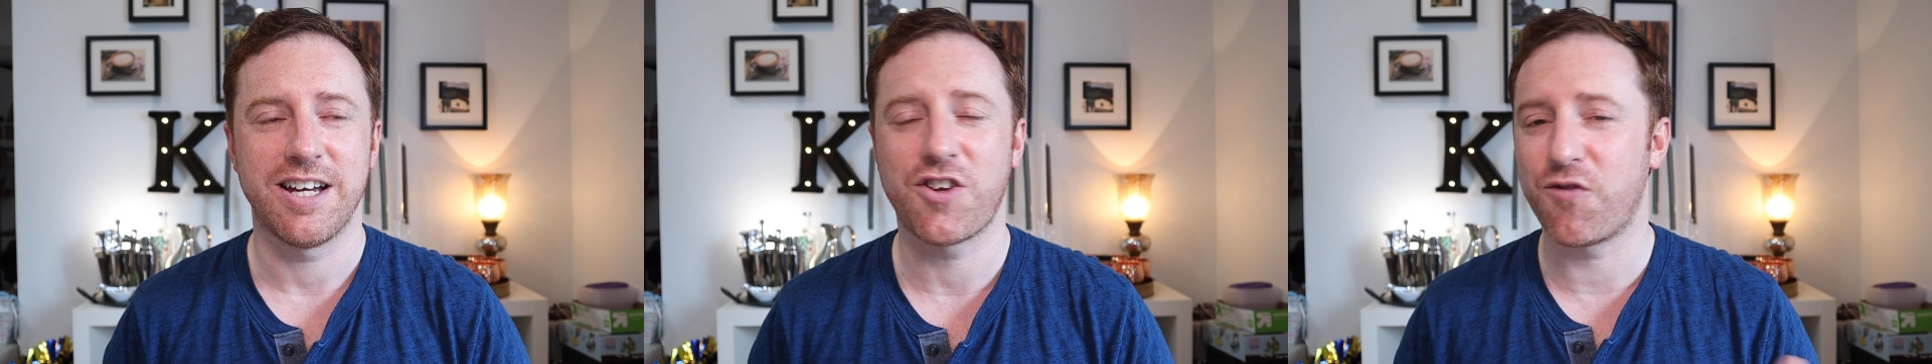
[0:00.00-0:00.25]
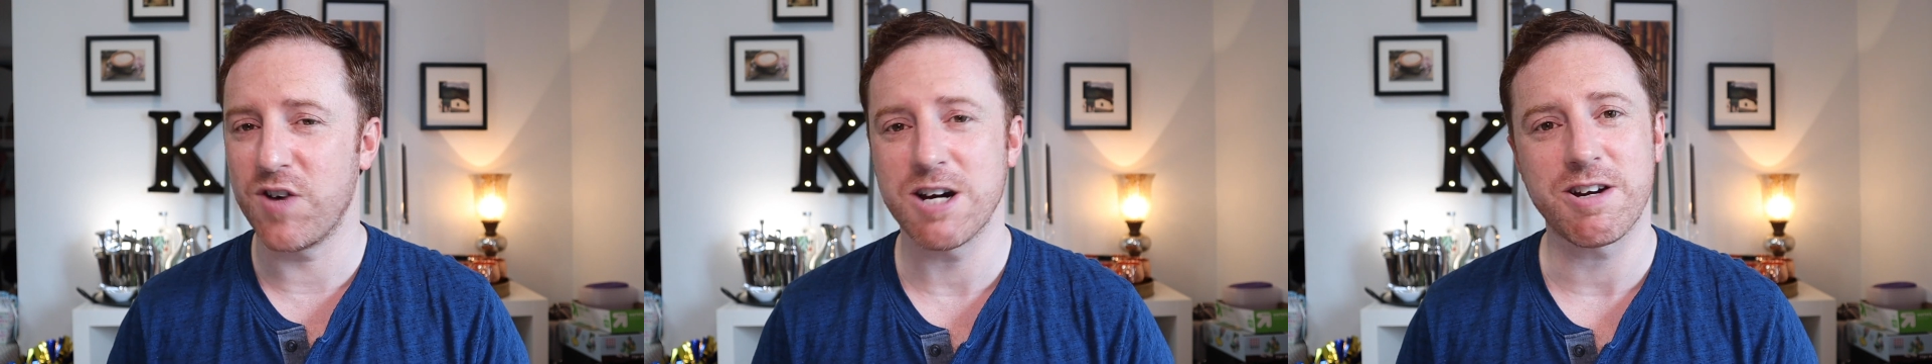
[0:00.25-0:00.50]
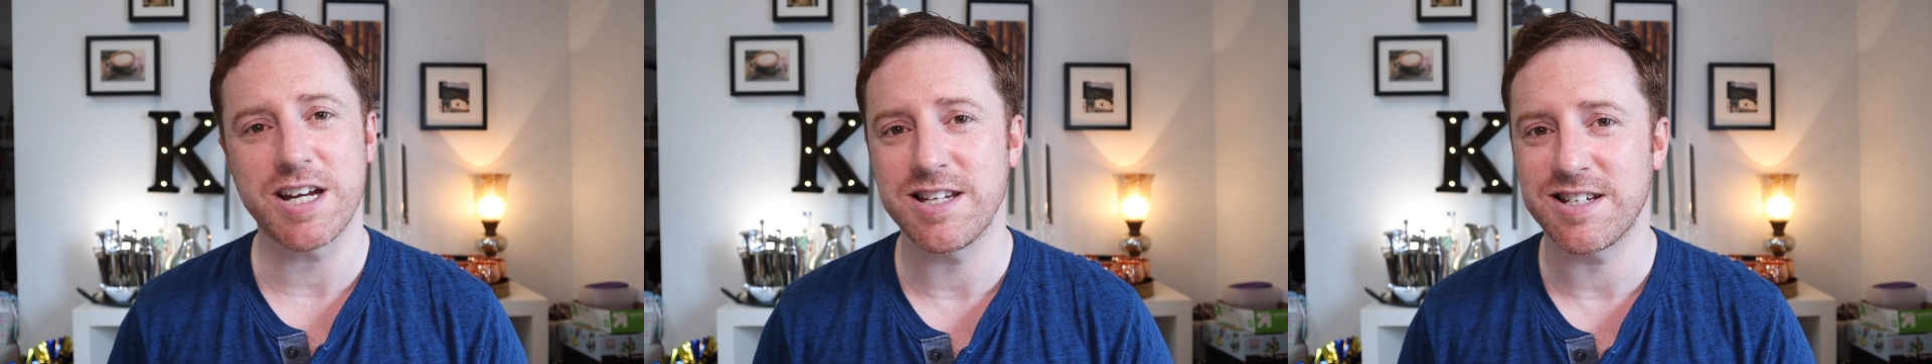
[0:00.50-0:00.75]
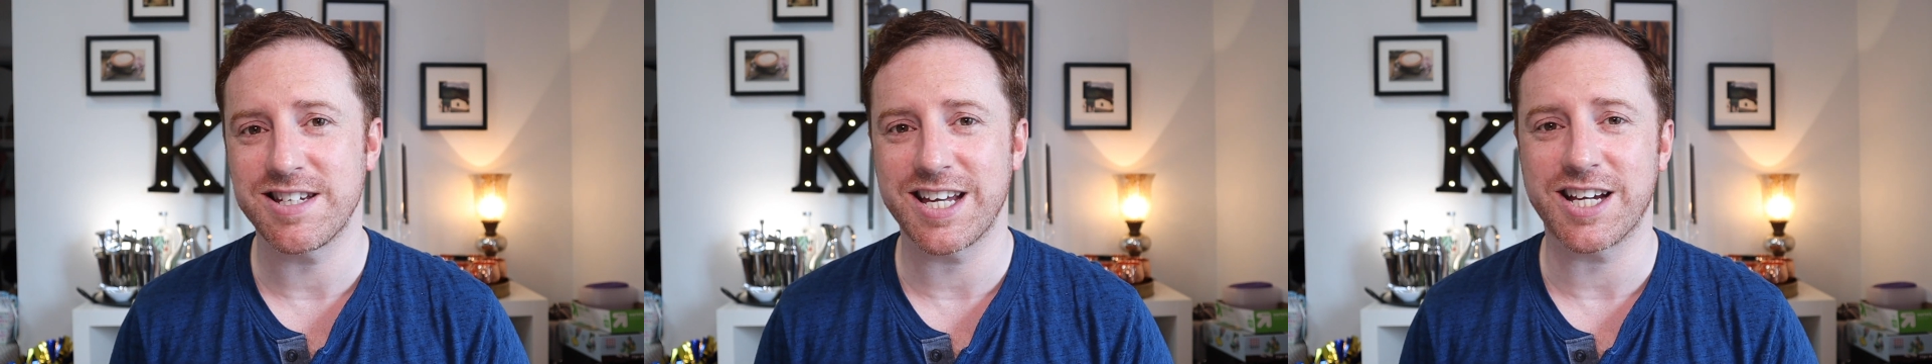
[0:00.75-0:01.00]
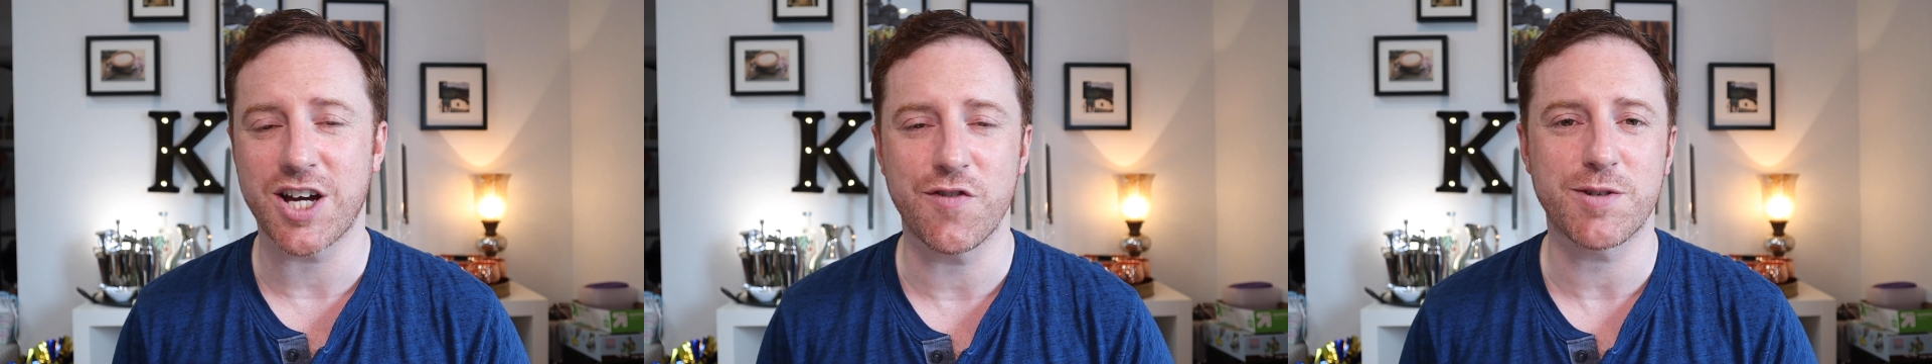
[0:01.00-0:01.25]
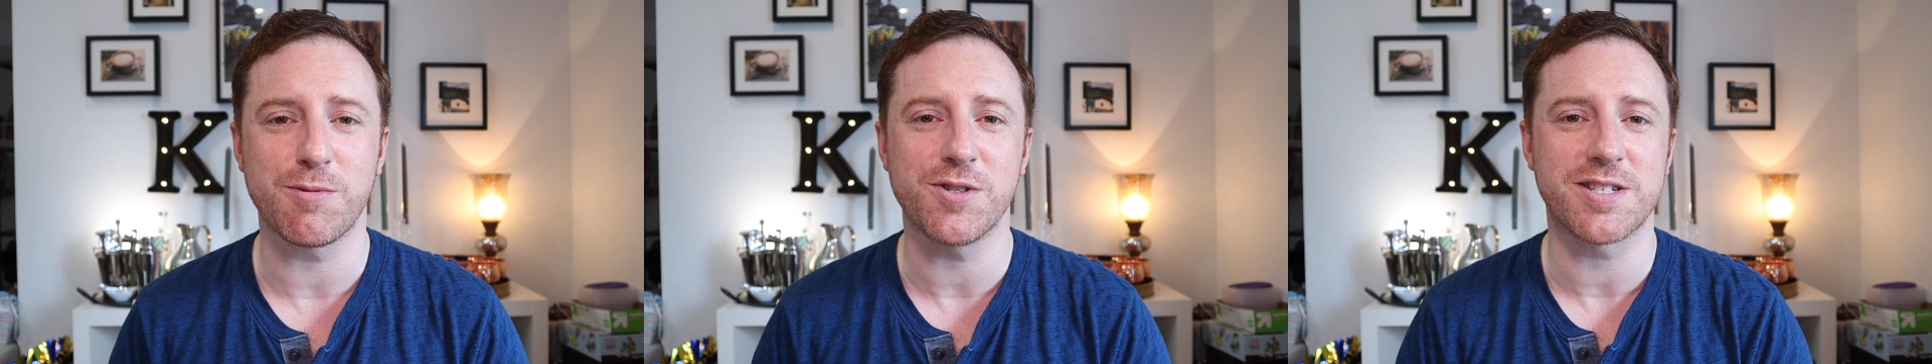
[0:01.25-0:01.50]
It's very easy to get
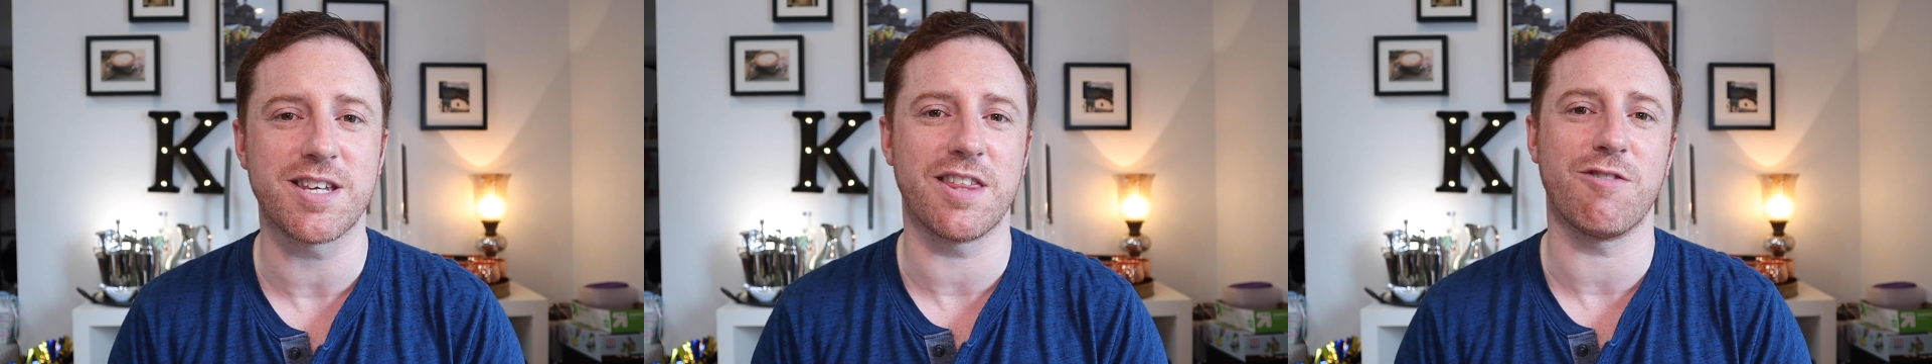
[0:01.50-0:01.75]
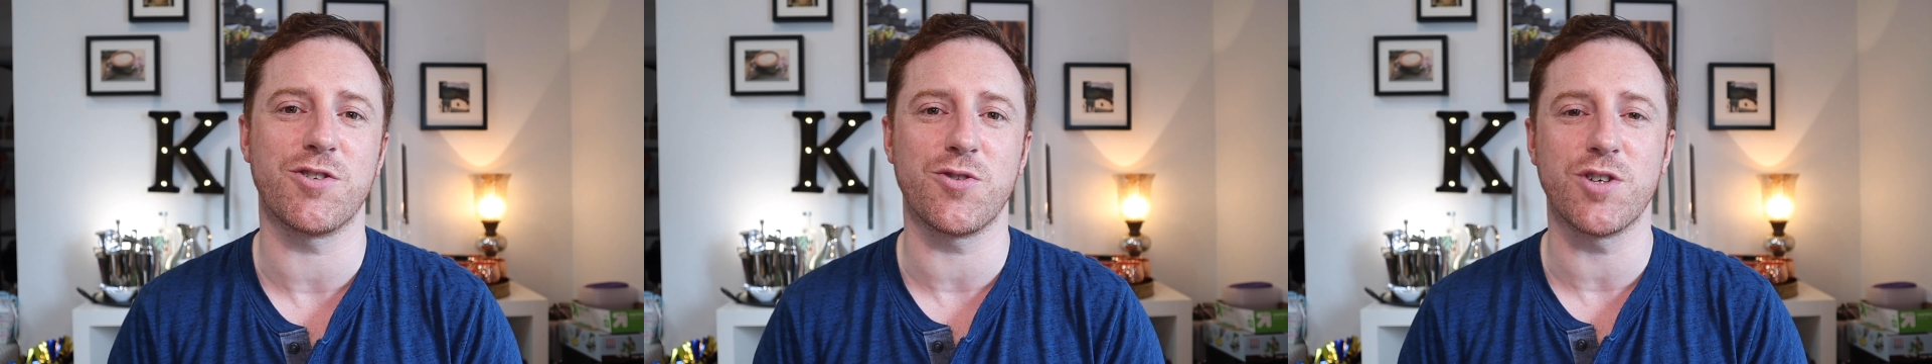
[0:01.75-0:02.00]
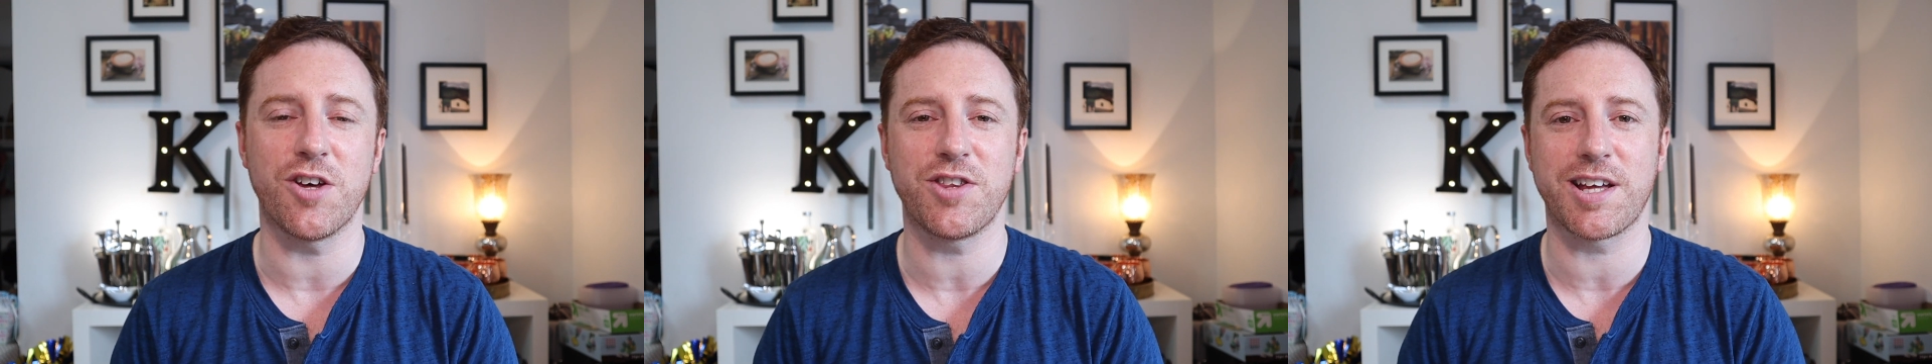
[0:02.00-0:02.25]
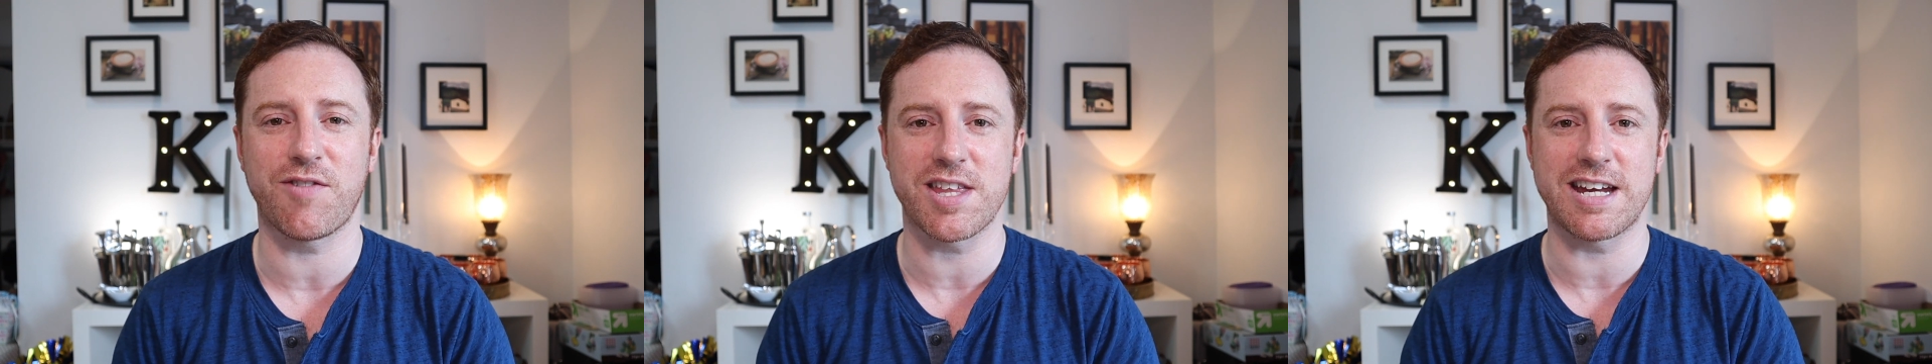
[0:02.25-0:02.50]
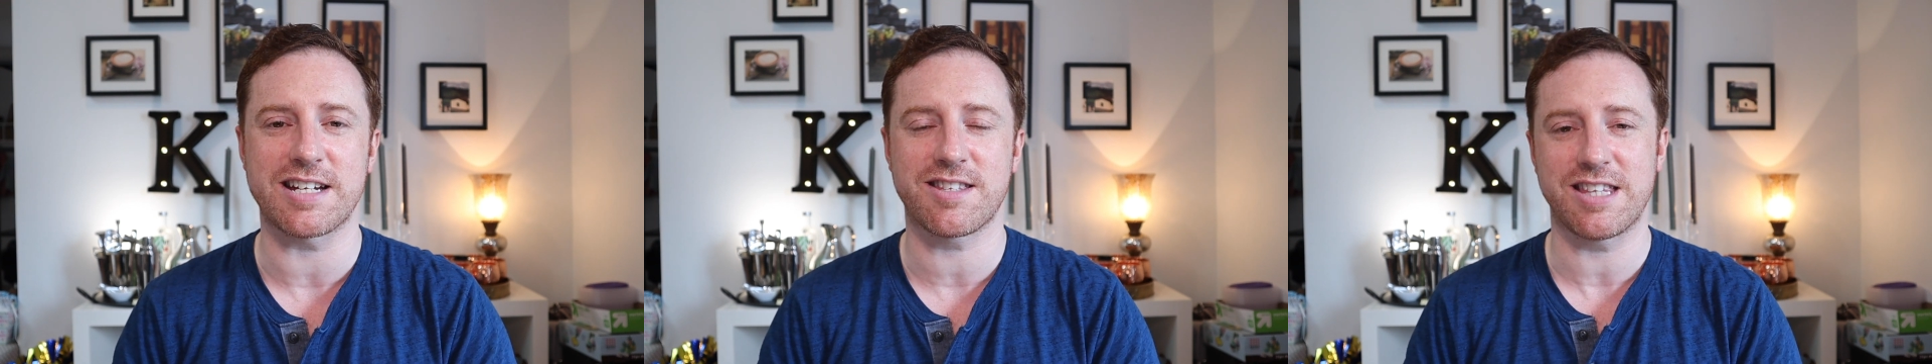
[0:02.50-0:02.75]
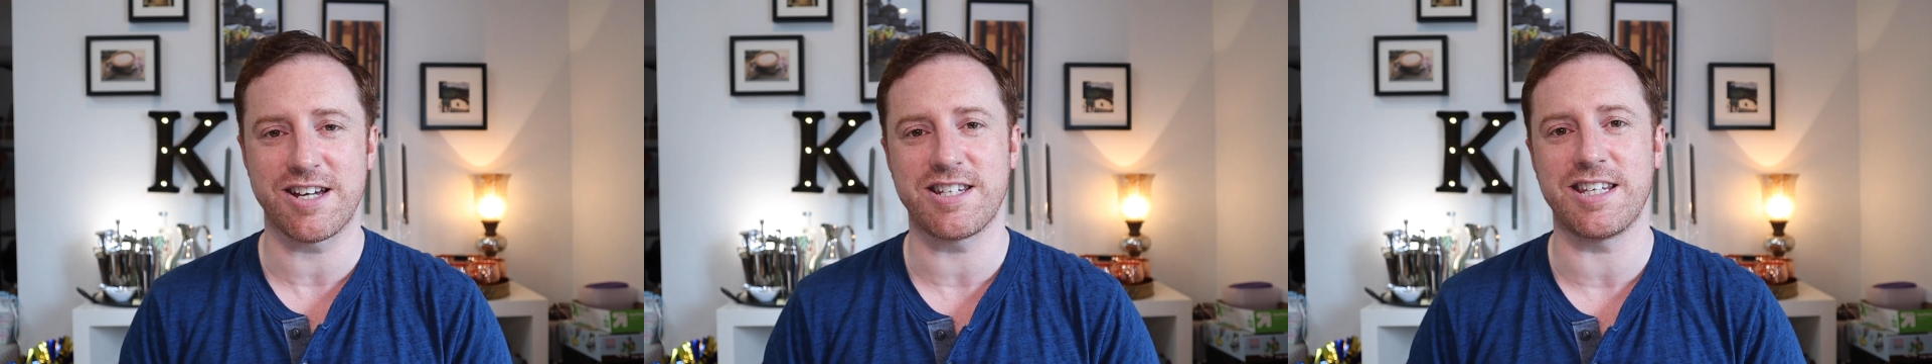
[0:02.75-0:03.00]
comfortable and sit there and do nothing for the
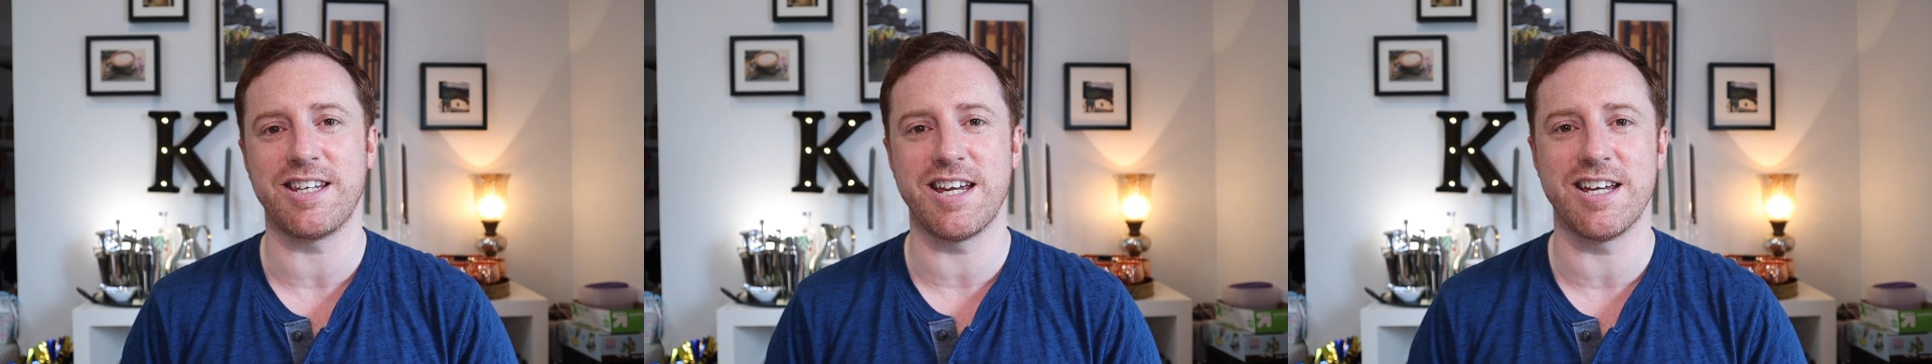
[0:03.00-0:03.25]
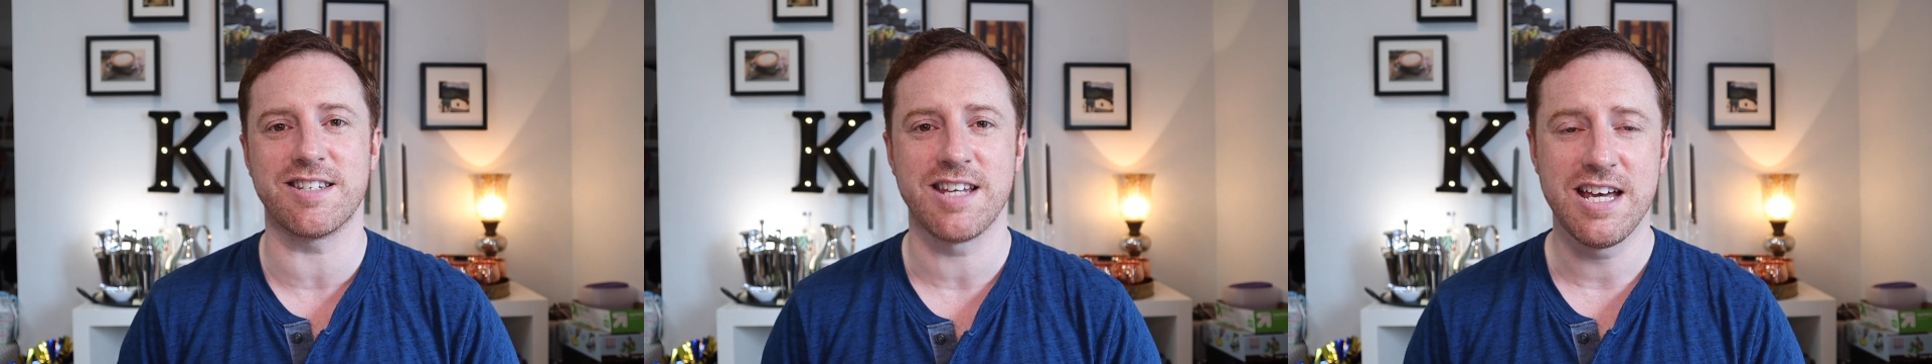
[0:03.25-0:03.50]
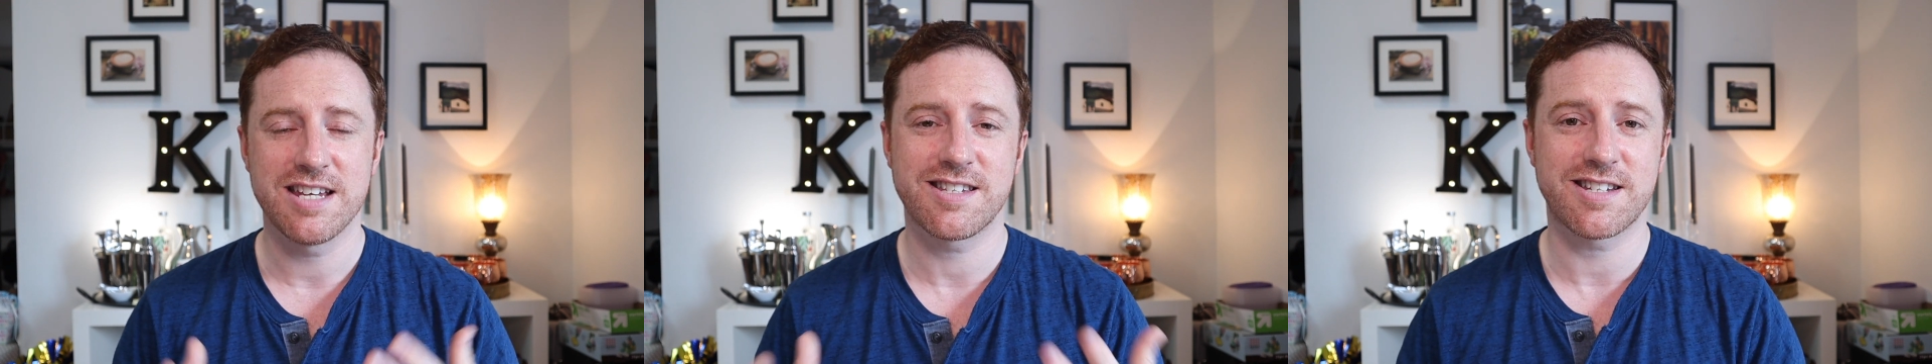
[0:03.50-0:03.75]
next 30 years,